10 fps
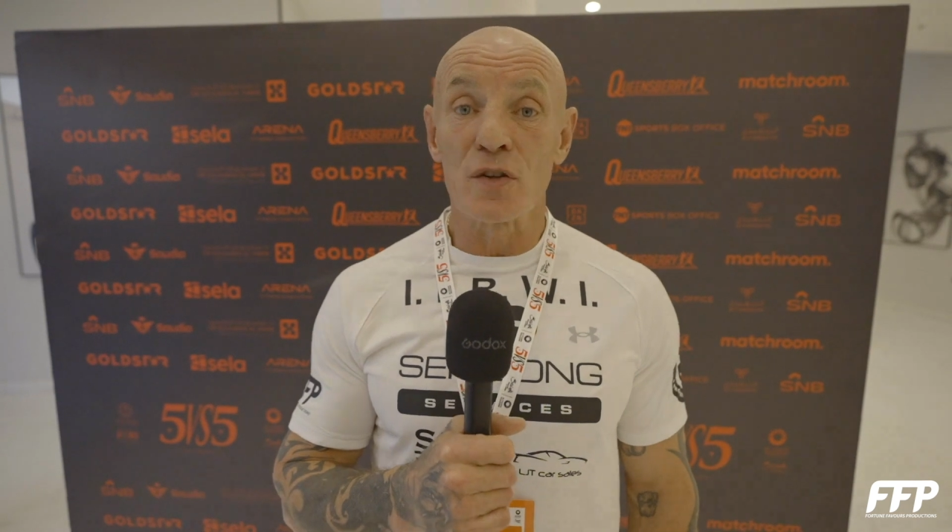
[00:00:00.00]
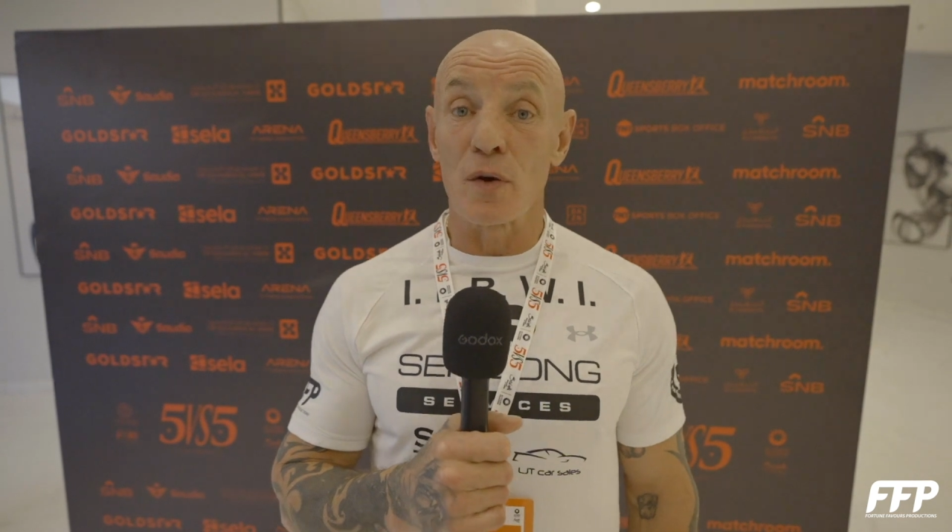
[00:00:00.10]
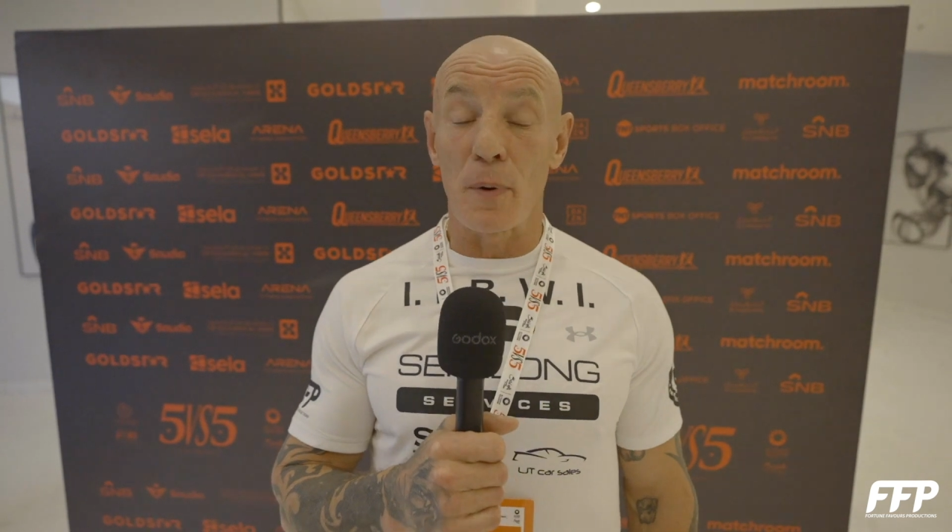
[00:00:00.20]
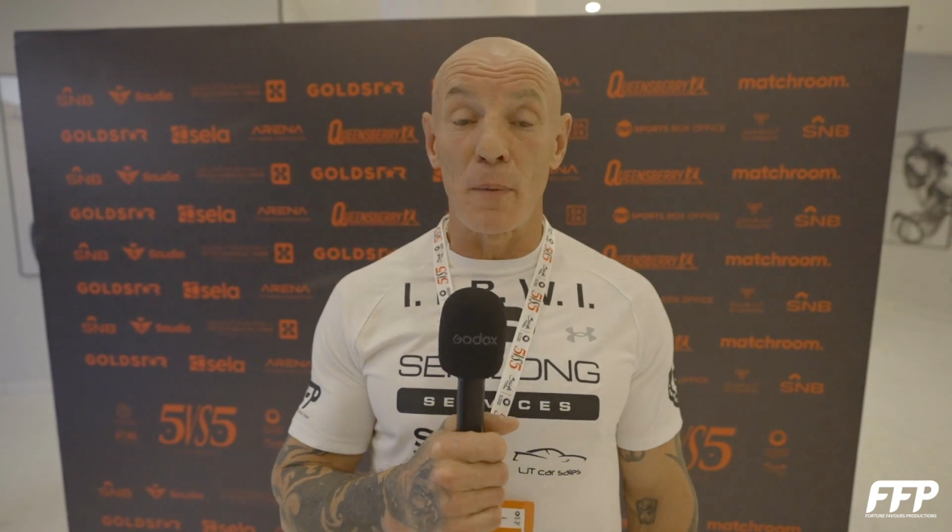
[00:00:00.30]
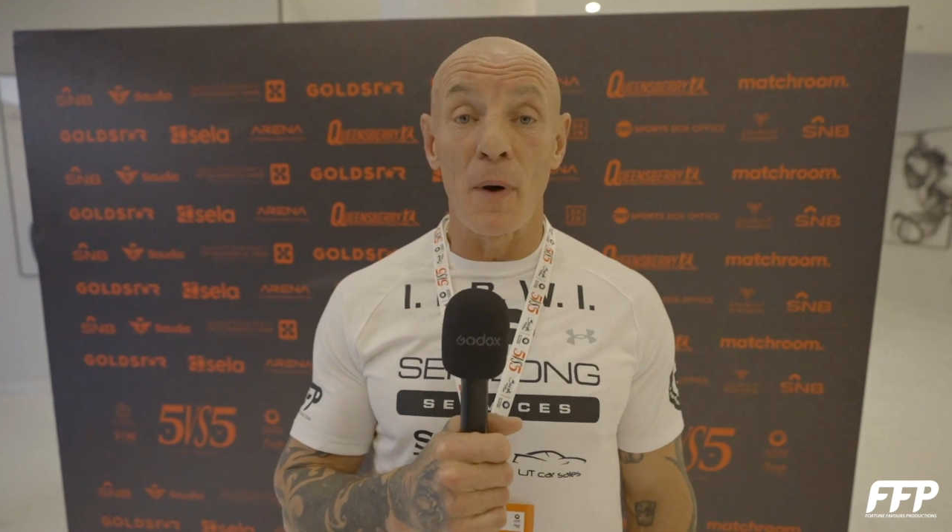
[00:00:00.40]

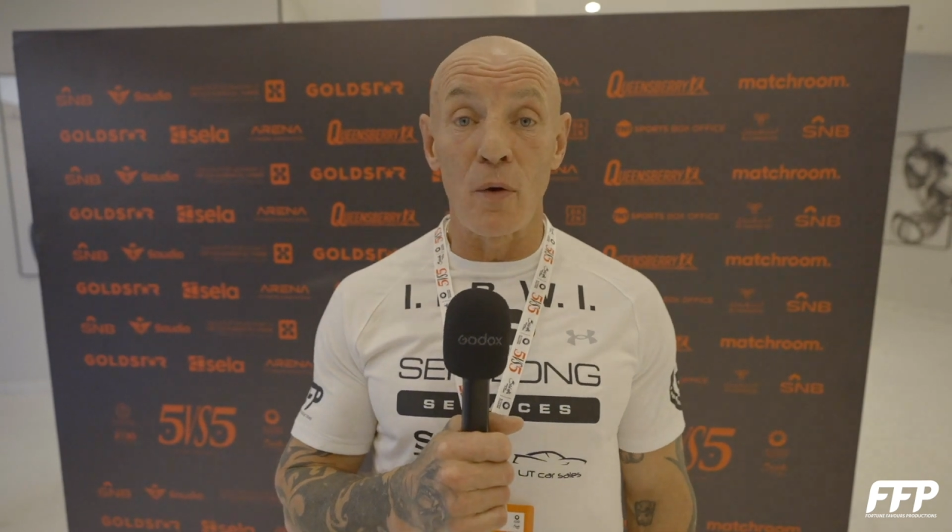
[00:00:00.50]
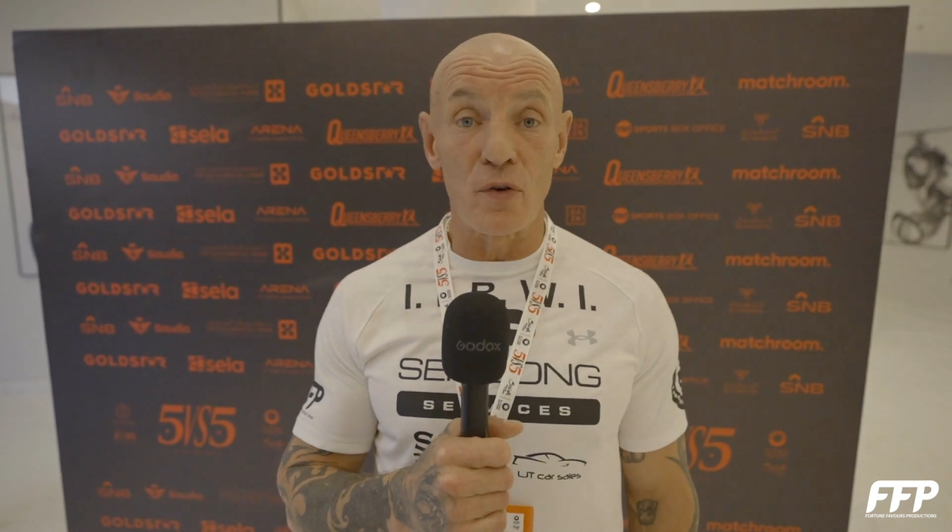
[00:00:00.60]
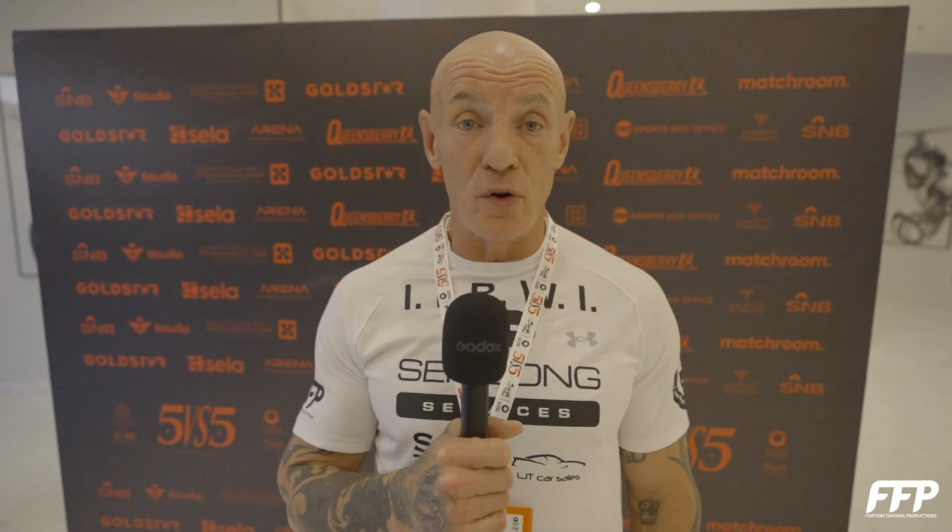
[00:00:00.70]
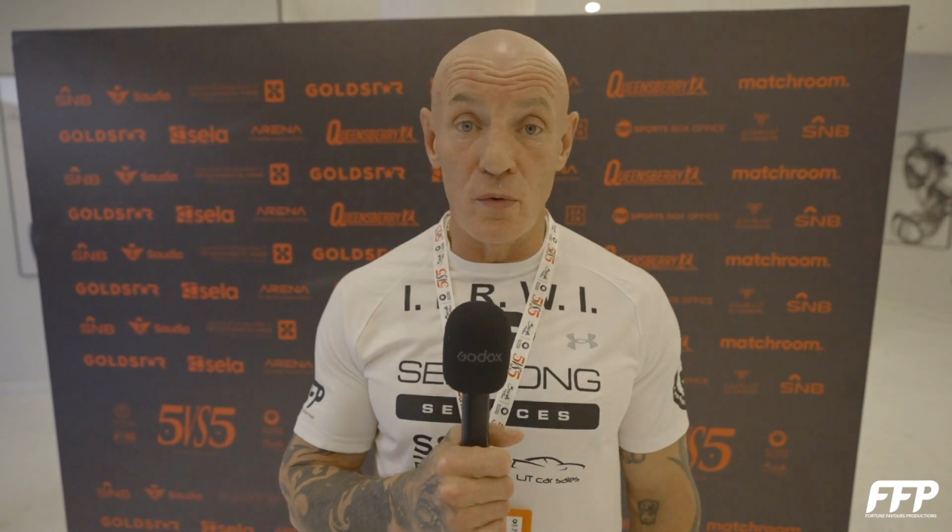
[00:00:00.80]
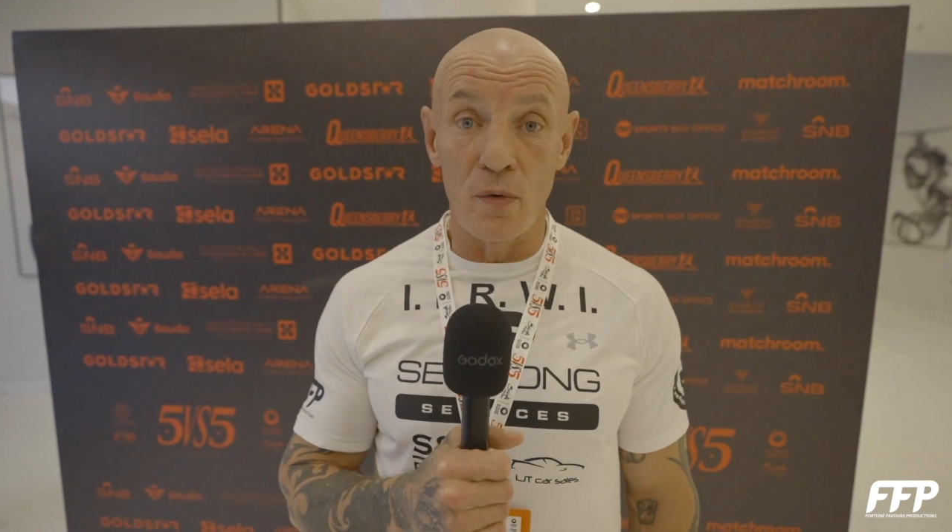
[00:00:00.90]
to promote
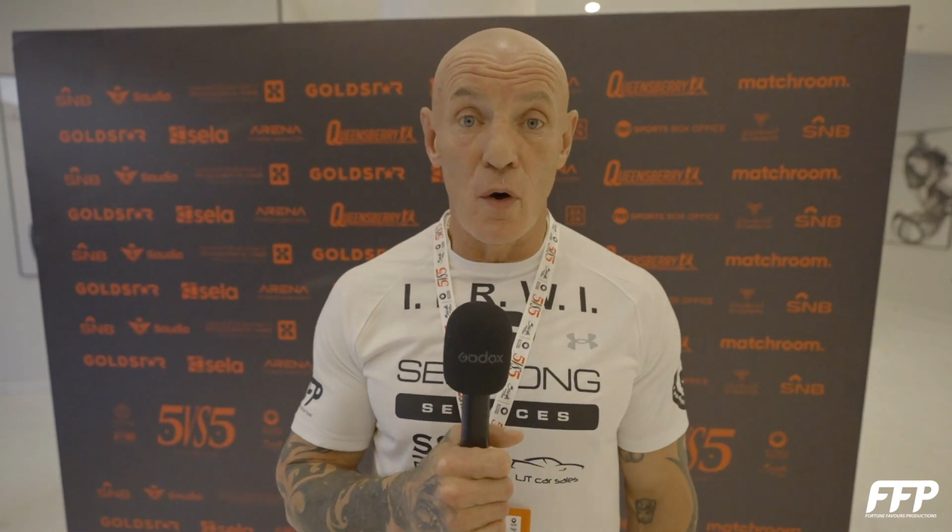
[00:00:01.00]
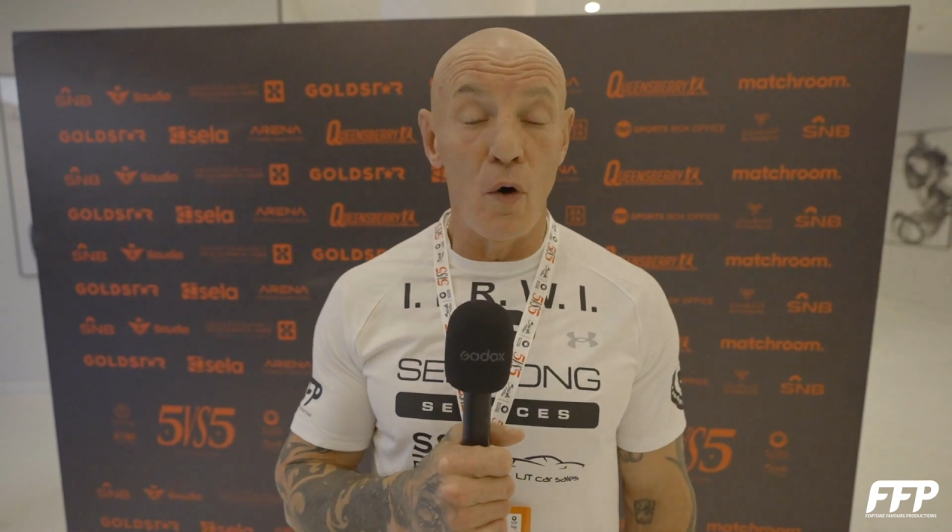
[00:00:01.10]
you